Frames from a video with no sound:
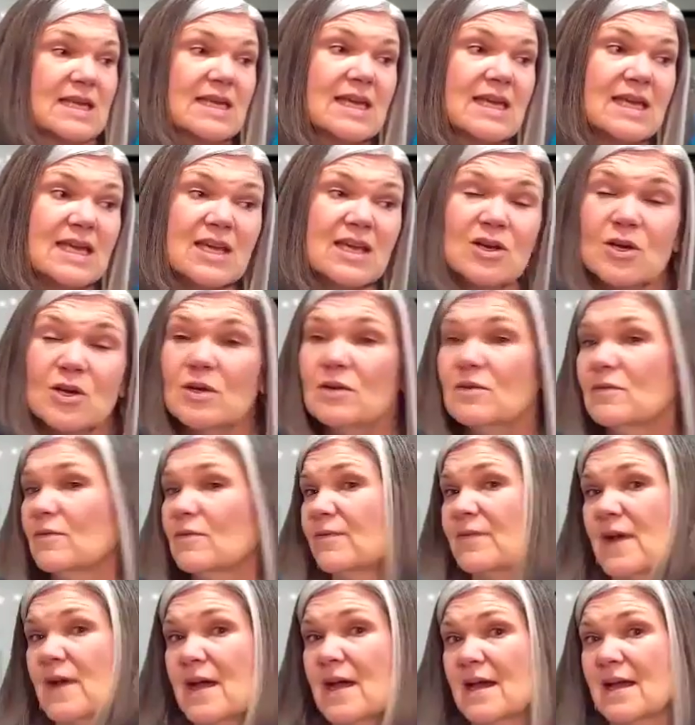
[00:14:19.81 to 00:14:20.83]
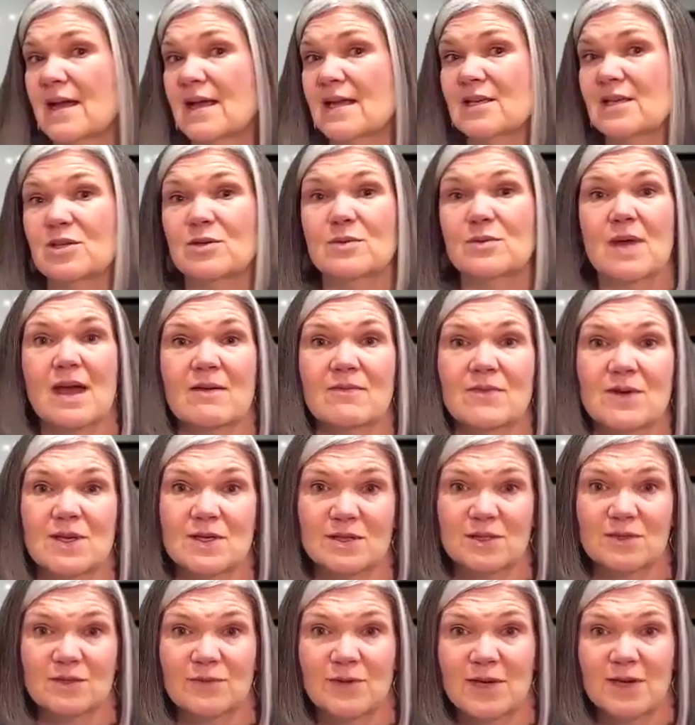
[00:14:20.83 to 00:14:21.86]
He couldn't find new
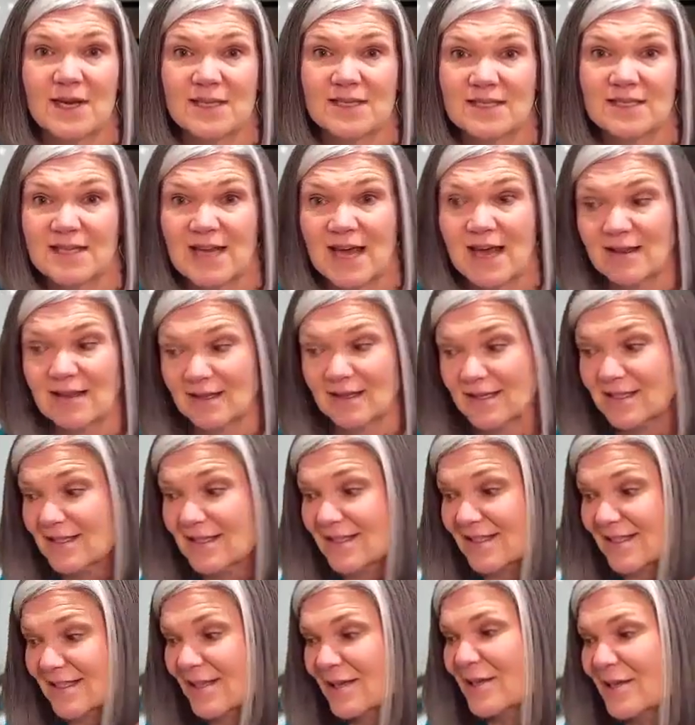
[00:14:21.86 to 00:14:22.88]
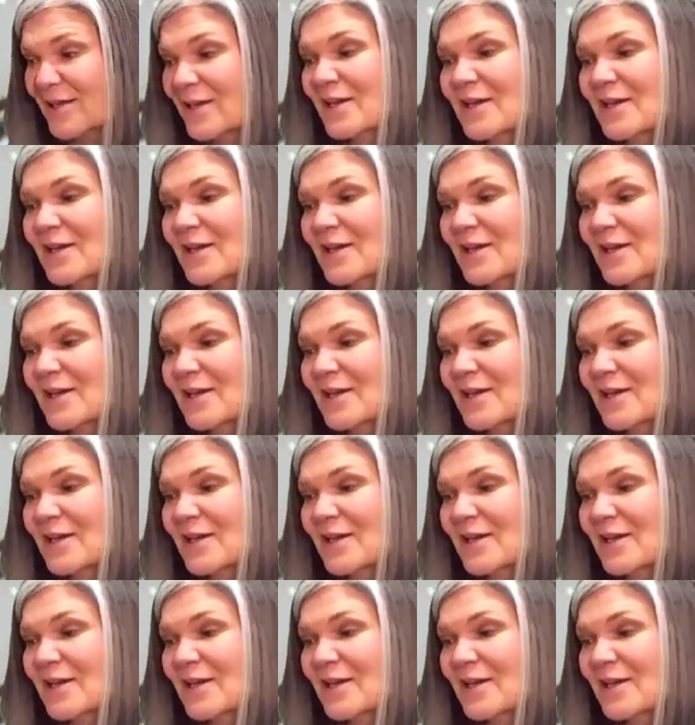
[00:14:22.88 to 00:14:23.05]
avenues for his talents.